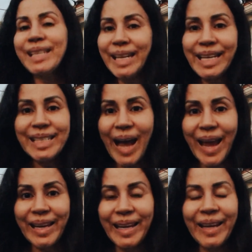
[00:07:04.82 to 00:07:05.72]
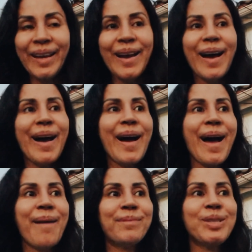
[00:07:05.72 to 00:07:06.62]
teeny tiny.
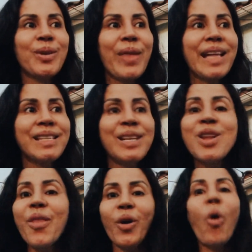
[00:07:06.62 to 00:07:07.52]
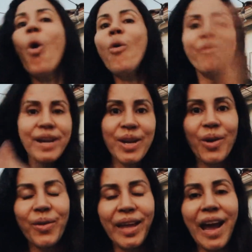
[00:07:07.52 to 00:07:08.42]
So that's another whole
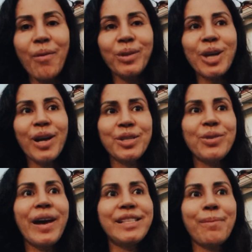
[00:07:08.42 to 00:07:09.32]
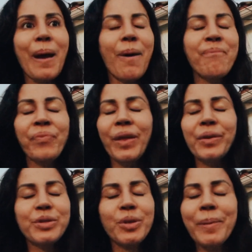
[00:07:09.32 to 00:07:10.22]
video that I will talk to you guys about.
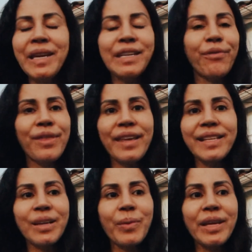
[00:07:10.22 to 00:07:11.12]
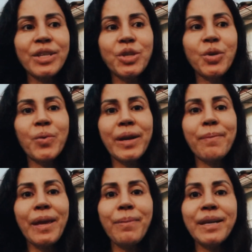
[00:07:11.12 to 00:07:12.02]
There's so many different things that we can do when a
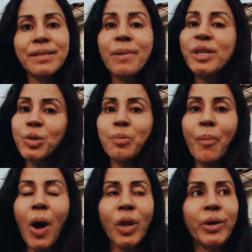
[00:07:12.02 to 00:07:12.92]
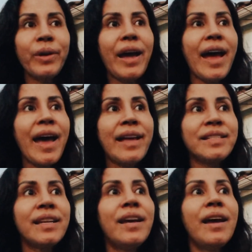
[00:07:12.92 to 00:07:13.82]
baby is much smaller as